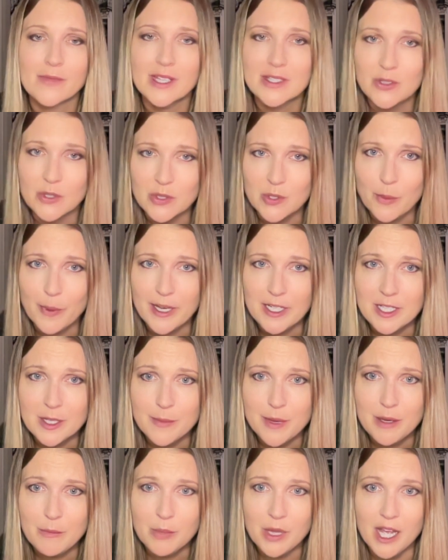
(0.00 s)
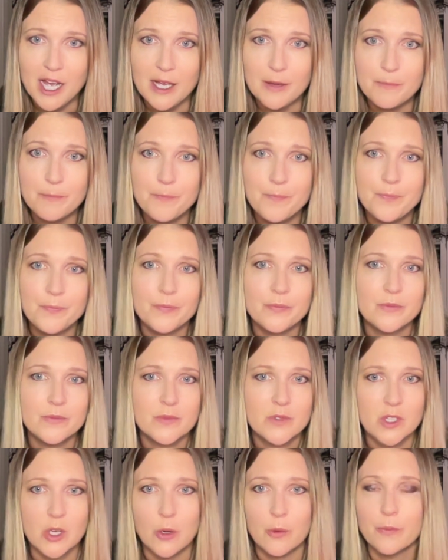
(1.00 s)
So let's go back to the main plot.
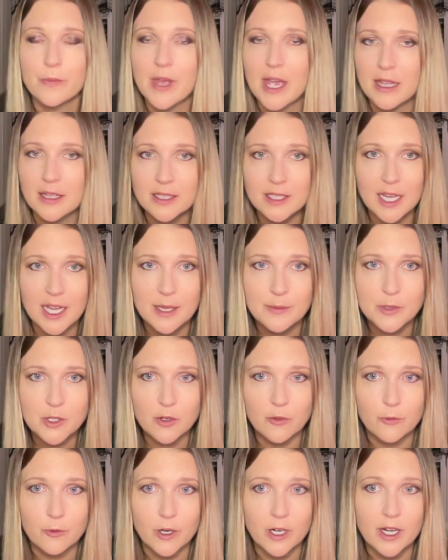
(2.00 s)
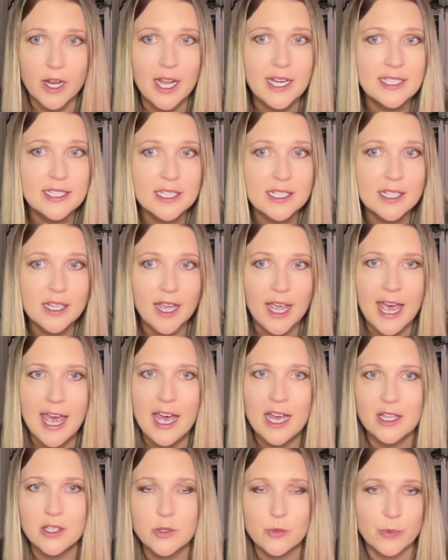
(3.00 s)
So Ellen came to confront Isaac
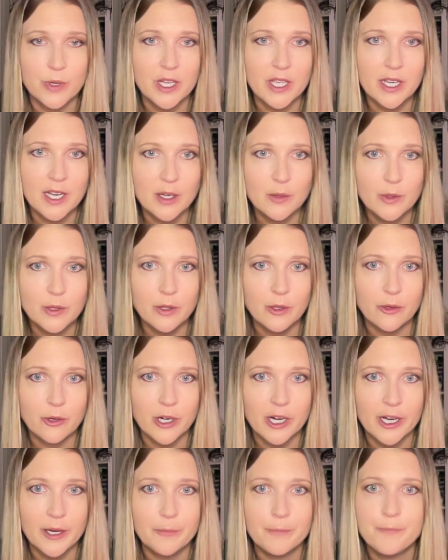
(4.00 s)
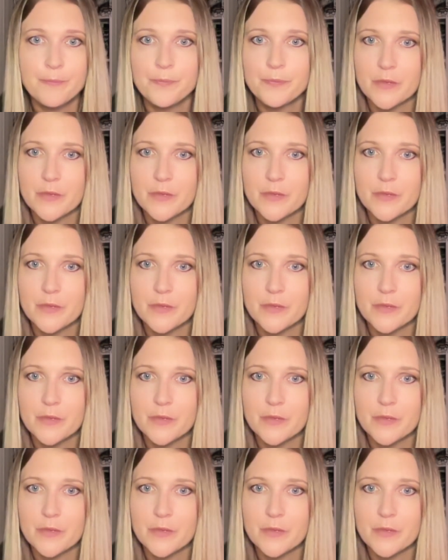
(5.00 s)
and reconnect with Laurie,